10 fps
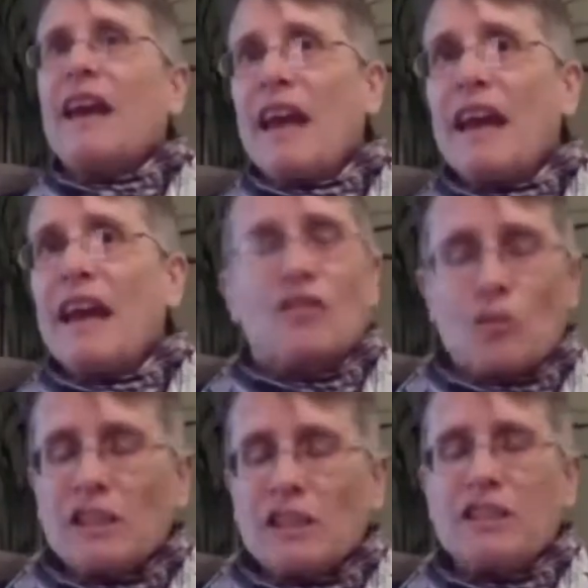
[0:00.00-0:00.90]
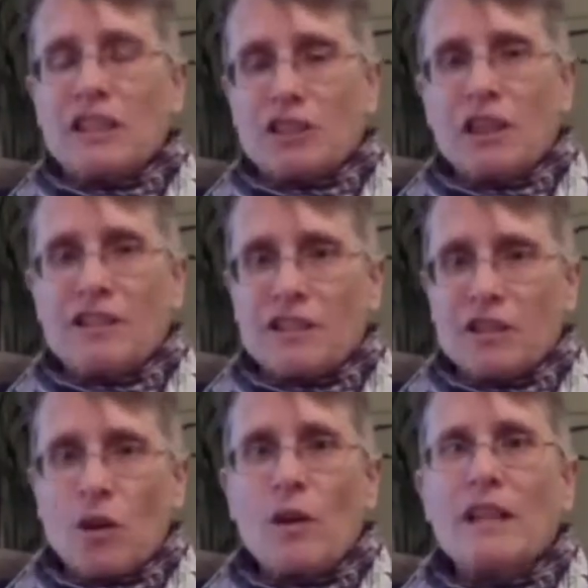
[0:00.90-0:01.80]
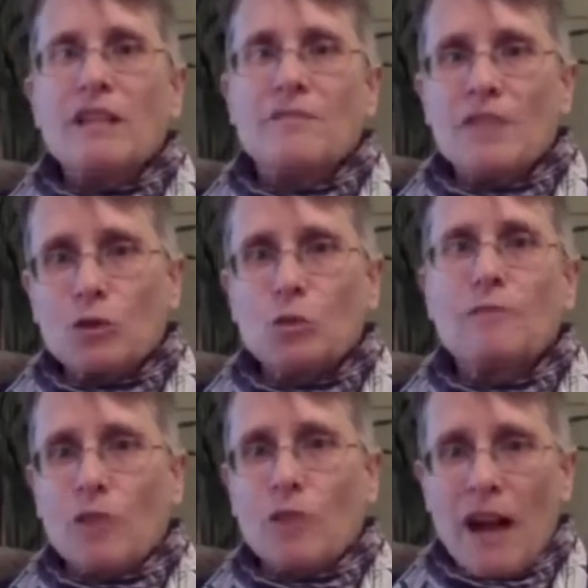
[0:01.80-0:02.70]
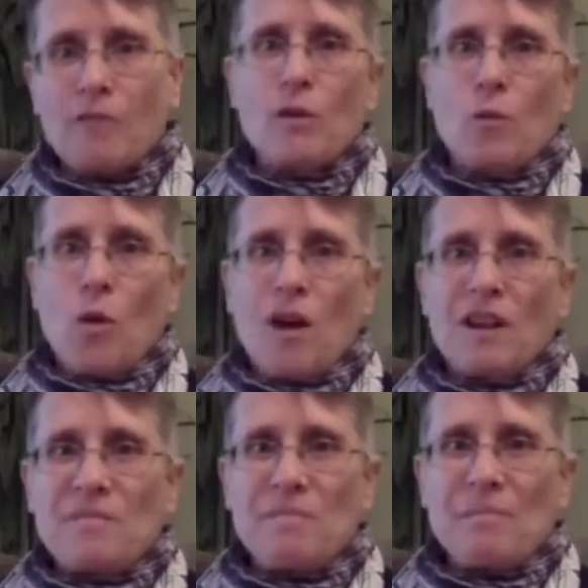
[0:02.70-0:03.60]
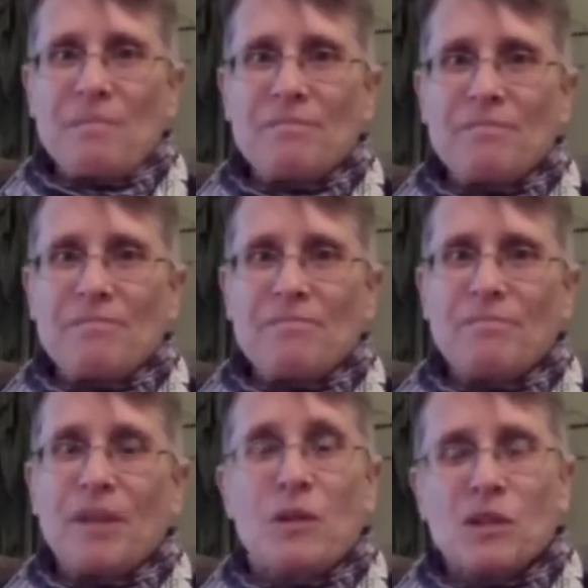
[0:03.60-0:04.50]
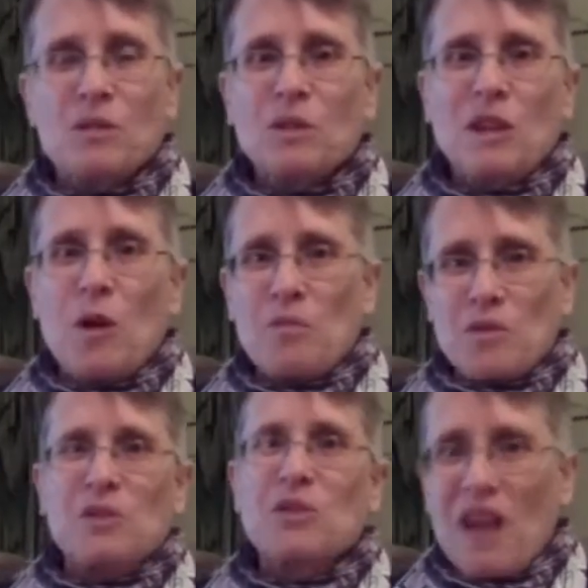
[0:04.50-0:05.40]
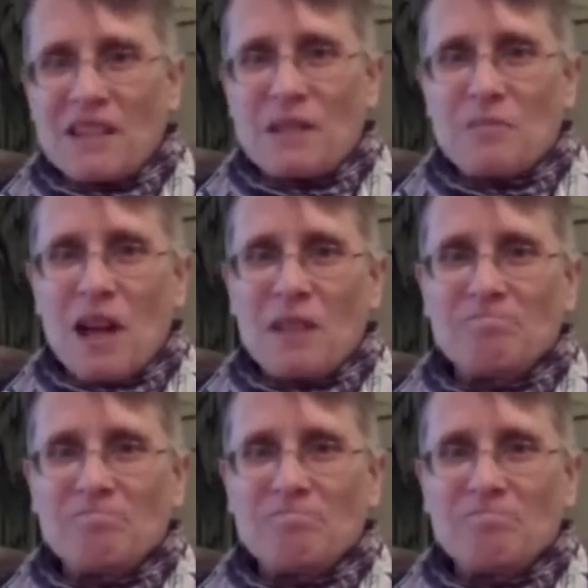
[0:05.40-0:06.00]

And it's really it's so individual for everyone. But I really hope you would try it sometime.